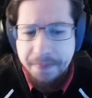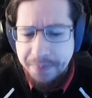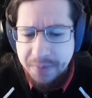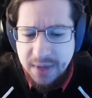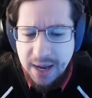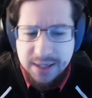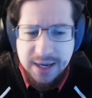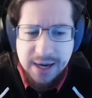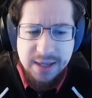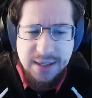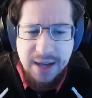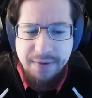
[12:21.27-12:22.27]
10
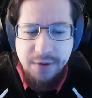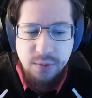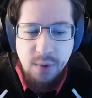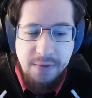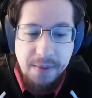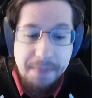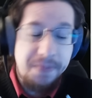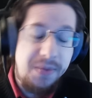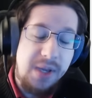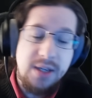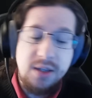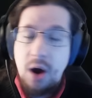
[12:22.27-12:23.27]
seconds after you roll them.
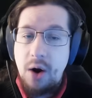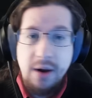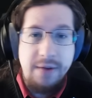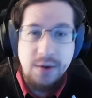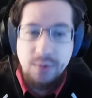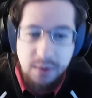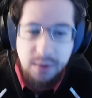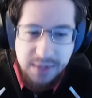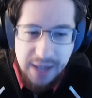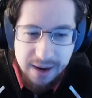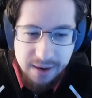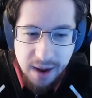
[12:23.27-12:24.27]
These aren't even rolled
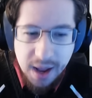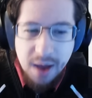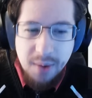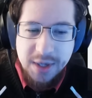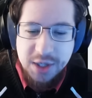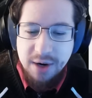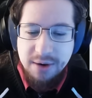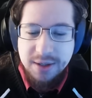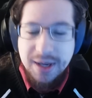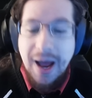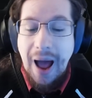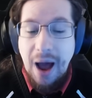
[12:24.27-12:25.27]
yet, which
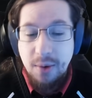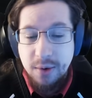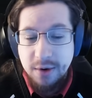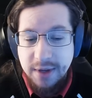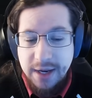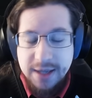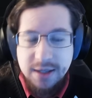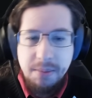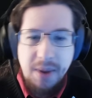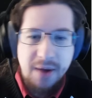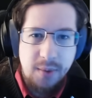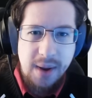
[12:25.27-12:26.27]
shows how early it is.
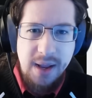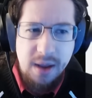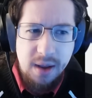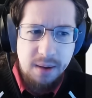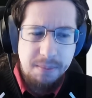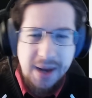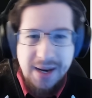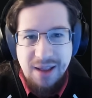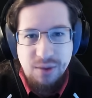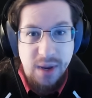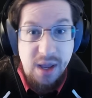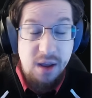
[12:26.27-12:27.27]
By the way, by day
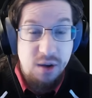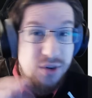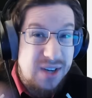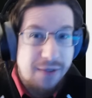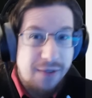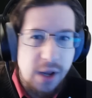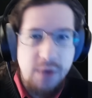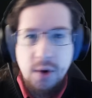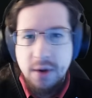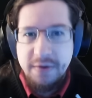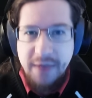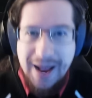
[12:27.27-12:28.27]
3, you should definitely
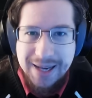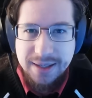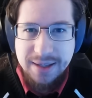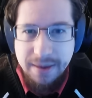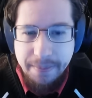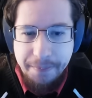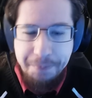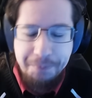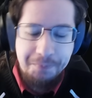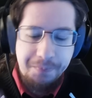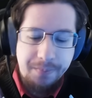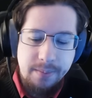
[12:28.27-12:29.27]
roll your flasks.
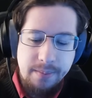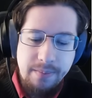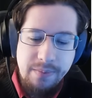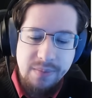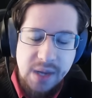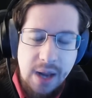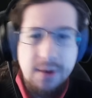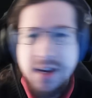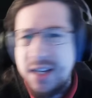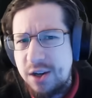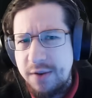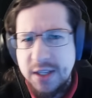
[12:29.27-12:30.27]
I would
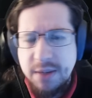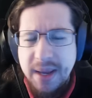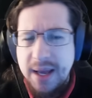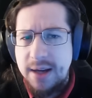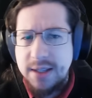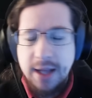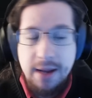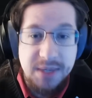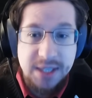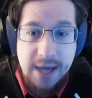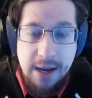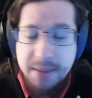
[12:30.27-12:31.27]
consider this to be a slight
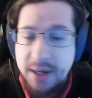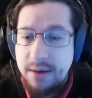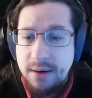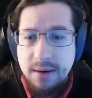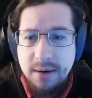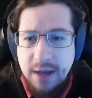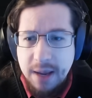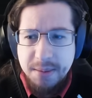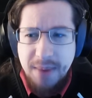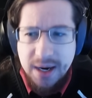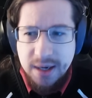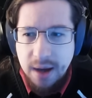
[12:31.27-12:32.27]
mistake, but keep in
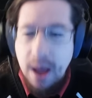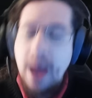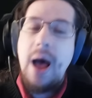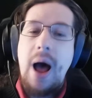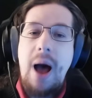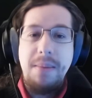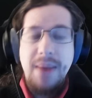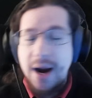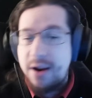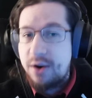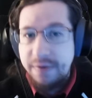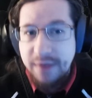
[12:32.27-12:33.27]
mind, I'm
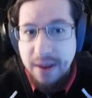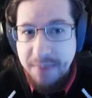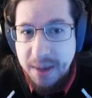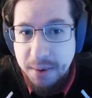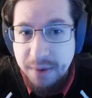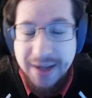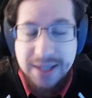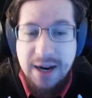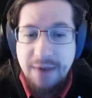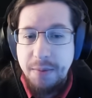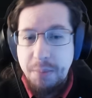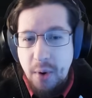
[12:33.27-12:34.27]
not here to flame people. That's
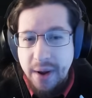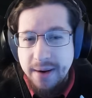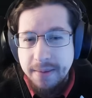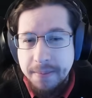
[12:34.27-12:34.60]
not the point.